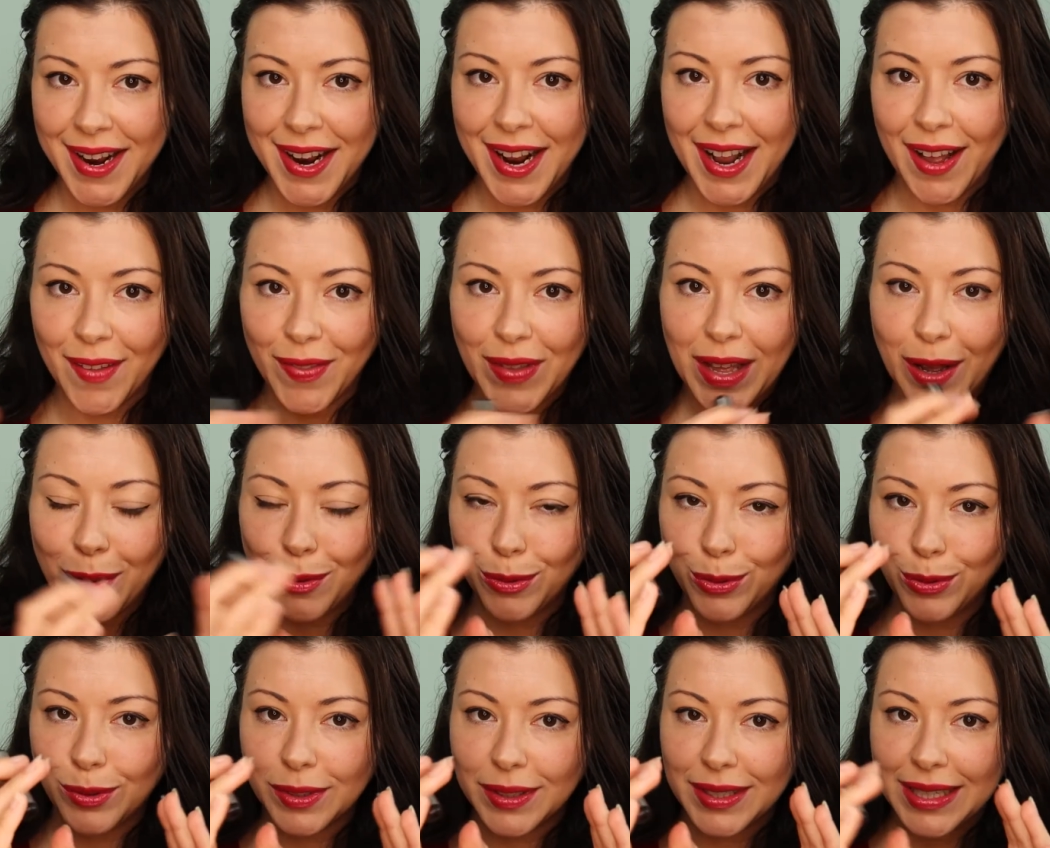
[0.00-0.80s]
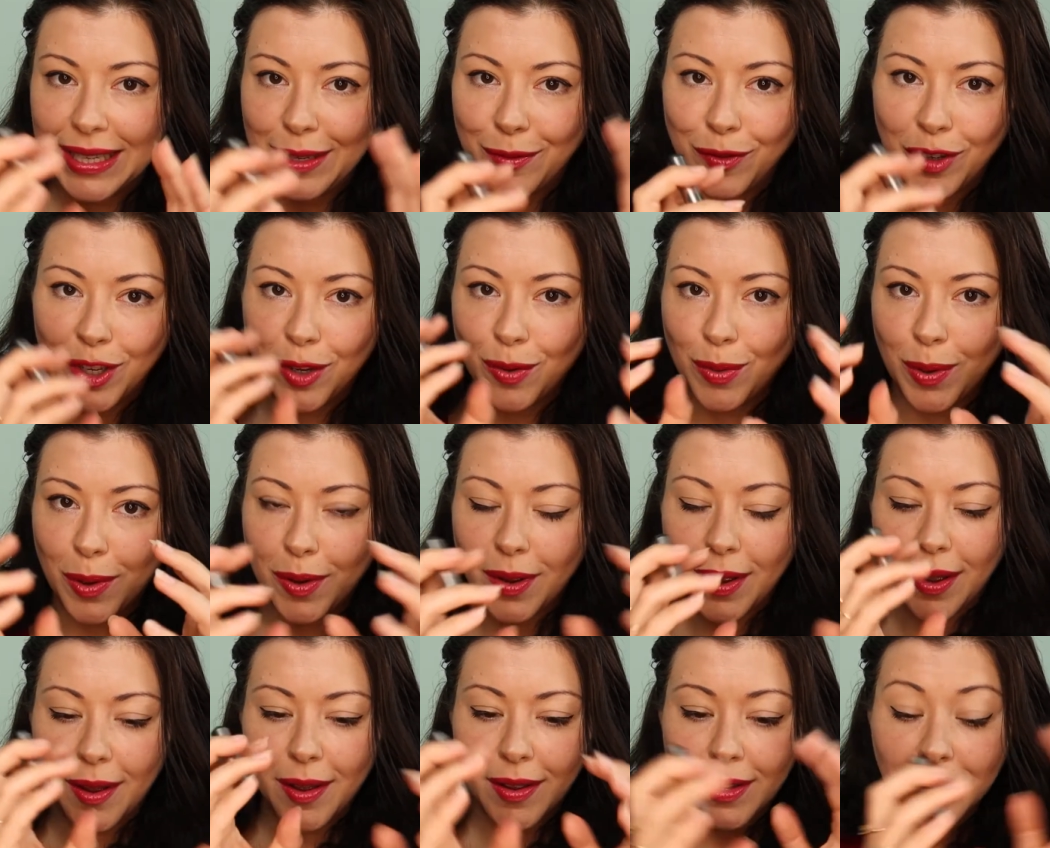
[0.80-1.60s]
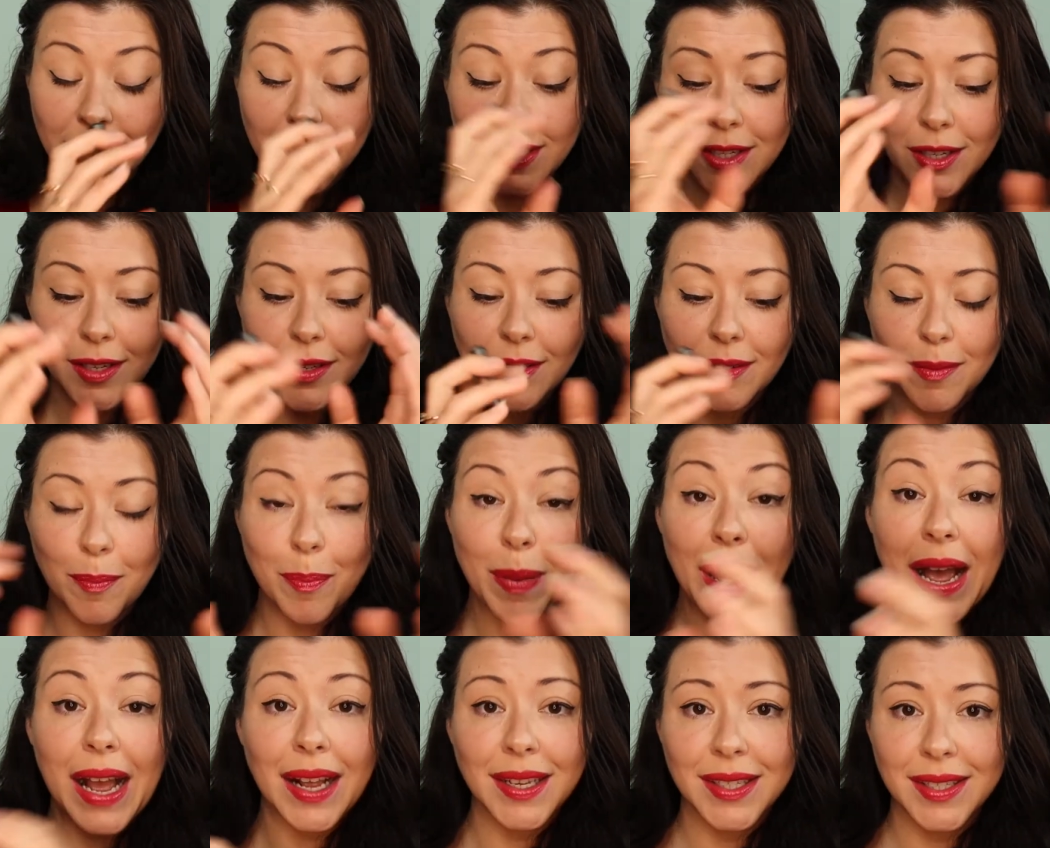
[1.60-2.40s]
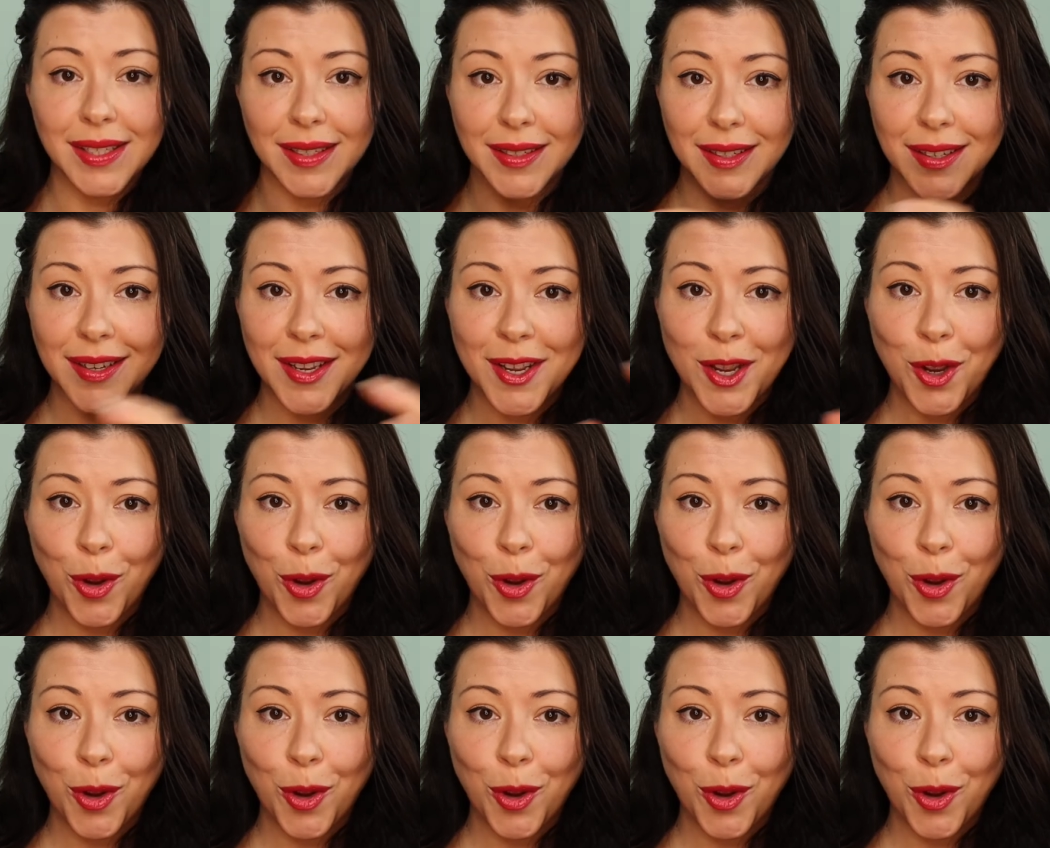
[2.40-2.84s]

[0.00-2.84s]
and that will give you a certain pattern,